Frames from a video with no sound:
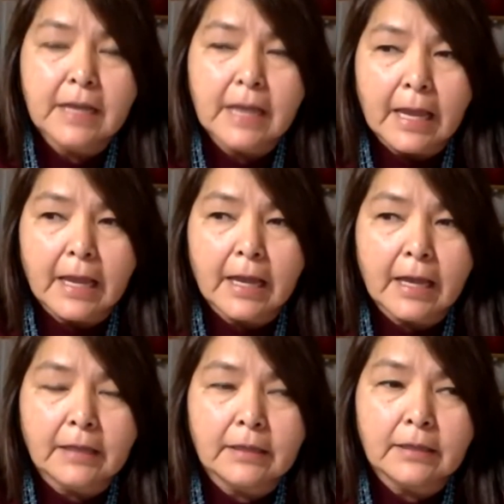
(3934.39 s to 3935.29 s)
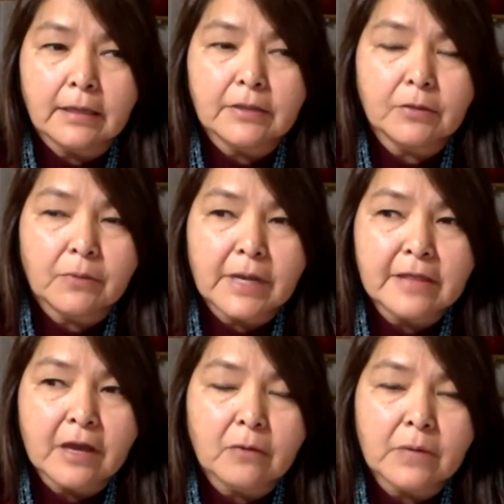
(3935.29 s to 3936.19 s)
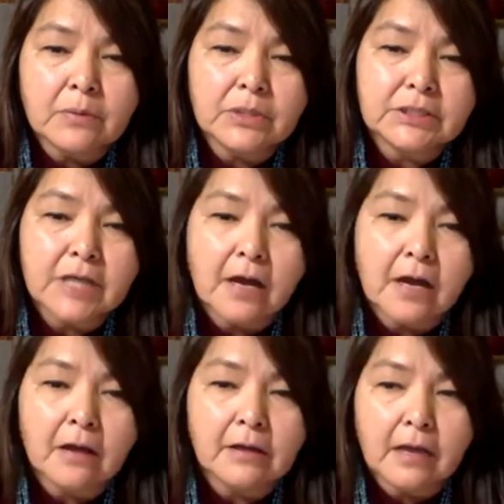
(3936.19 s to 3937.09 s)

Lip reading: And the way that we were taught